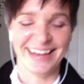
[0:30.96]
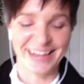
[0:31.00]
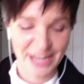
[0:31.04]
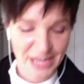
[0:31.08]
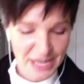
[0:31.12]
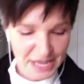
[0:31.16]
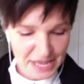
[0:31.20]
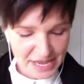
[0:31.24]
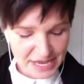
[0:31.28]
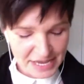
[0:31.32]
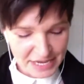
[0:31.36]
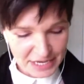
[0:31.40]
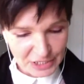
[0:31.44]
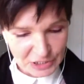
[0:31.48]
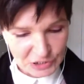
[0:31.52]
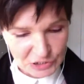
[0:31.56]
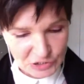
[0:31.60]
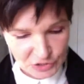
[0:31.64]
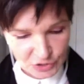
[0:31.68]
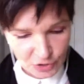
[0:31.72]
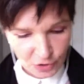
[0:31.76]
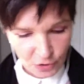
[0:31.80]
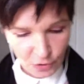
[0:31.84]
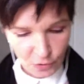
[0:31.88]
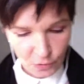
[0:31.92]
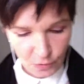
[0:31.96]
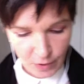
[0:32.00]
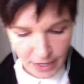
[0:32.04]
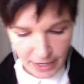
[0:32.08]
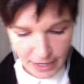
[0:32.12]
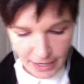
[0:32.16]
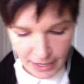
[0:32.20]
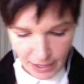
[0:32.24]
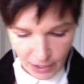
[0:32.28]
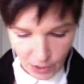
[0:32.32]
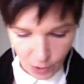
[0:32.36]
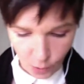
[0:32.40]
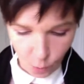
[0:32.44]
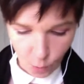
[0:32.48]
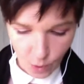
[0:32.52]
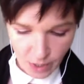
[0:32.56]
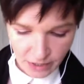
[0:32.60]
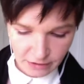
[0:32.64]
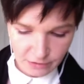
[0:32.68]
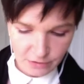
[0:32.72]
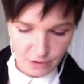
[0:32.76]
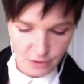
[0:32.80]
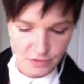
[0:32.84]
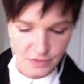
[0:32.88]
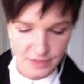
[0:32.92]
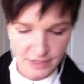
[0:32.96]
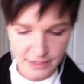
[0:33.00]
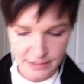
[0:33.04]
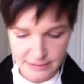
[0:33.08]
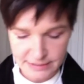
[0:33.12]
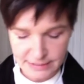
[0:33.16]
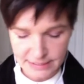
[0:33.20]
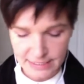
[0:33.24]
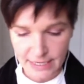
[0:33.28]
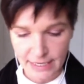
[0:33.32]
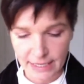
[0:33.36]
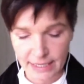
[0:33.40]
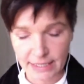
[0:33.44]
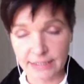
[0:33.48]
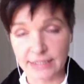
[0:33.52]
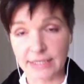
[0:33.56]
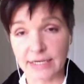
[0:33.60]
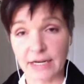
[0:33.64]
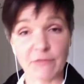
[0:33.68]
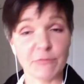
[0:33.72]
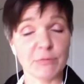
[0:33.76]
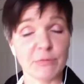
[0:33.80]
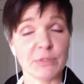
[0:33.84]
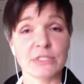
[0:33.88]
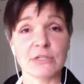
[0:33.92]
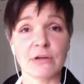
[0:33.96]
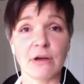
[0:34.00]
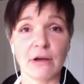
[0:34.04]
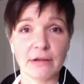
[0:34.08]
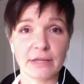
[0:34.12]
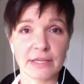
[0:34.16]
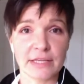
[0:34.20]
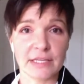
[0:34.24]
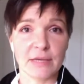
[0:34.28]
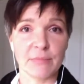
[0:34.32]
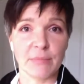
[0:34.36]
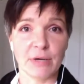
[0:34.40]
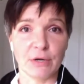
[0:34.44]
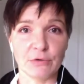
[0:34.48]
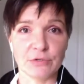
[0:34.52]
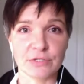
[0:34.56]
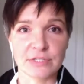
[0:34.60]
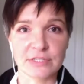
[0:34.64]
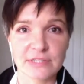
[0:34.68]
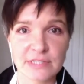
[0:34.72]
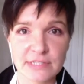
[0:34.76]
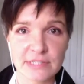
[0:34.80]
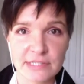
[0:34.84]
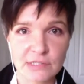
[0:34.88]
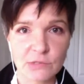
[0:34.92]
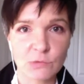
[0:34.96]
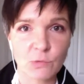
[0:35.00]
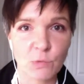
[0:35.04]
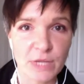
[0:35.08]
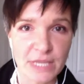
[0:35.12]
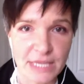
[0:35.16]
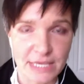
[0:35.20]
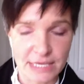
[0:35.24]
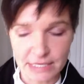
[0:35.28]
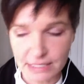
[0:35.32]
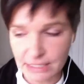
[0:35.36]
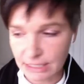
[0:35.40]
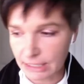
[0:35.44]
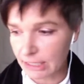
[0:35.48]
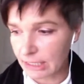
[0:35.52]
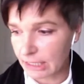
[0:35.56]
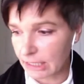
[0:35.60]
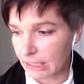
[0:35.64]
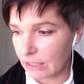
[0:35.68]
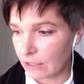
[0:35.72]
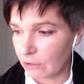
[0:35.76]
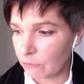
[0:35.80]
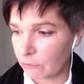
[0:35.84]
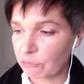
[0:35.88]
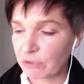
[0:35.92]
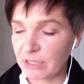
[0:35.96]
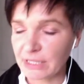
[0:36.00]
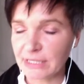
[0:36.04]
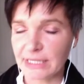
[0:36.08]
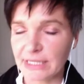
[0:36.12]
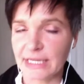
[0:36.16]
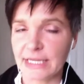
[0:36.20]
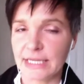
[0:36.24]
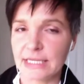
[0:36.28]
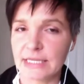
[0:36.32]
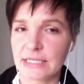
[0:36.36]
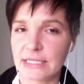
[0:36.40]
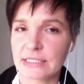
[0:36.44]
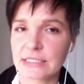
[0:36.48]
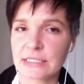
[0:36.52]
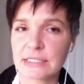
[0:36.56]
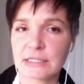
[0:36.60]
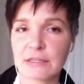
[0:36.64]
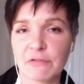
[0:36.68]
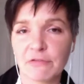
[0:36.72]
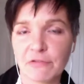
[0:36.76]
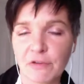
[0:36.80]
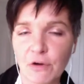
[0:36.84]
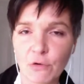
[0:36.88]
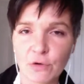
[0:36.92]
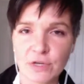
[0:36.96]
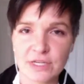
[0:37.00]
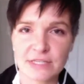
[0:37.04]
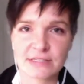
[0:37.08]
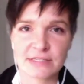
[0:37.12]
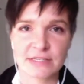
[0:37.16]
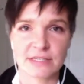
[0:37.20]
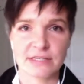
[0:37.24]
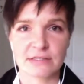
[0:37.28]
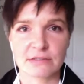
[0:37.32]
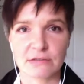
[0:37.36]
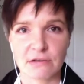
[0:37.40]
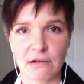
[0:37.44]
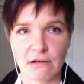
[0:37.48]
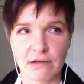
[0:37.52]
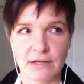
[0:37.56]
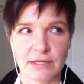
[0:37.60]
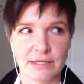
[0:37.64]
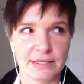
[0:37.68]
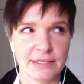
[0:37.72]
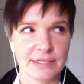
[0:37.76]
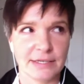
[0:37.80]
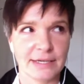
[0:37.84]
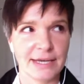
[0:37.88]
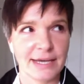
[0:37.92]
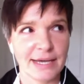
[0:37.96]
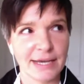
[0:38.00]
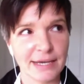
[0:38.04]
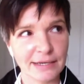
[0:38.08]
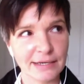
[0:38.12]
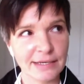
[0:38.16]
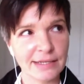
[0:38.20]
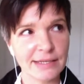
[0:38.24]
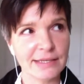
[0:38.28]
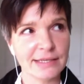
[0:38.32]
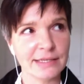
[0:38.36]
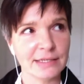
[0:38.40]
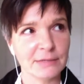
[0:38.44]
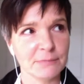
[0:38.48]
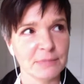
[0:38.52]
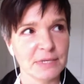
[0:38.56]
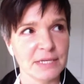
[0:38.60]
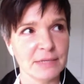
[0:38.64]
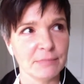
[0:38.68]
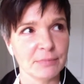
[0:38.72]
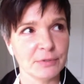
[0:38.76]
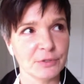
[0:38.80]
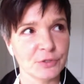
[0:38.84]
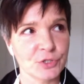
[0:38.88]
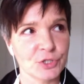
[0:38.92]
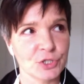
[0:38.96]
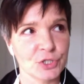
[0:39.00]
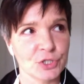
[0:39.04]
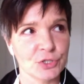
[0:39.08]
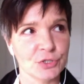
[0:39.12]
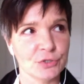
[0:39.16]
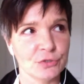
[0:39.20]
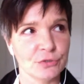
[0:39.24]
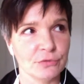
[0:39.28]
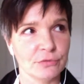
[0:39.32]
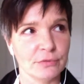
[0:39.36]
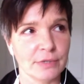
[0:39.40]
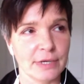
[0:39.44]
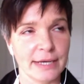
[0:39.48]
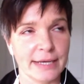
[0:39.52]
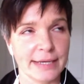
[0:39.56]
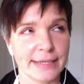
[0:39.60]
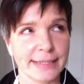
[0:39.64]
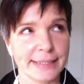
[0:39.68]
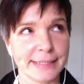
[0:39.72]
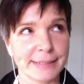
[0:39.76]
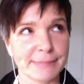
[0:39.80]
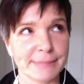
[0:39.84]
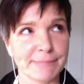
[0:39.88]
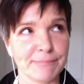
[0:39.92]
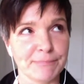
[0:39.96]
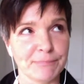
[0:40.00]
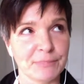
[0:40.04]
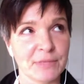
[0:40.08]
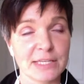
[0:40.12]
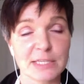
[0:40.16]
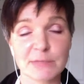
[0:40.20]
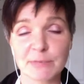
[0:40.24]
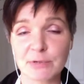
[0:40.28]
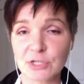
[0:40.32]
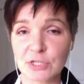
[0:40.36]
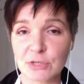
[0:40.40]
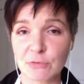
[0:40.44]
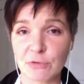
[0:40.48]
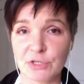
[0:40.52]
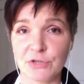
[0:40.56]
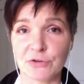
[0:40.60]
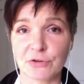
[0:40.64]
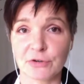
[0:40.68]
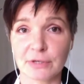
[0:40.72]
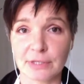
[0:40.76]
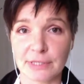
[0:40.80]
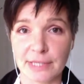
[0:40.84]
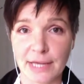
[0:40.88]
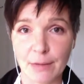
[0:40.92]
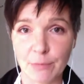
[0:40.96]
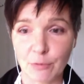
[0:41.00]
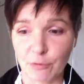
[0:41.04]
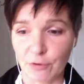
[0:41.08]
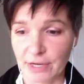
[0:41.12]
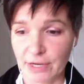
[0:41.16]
so, uh, one of the things uh, that I've been talking about this week really is the focus is on how do you get people to, um, especially when you're collaborating, right?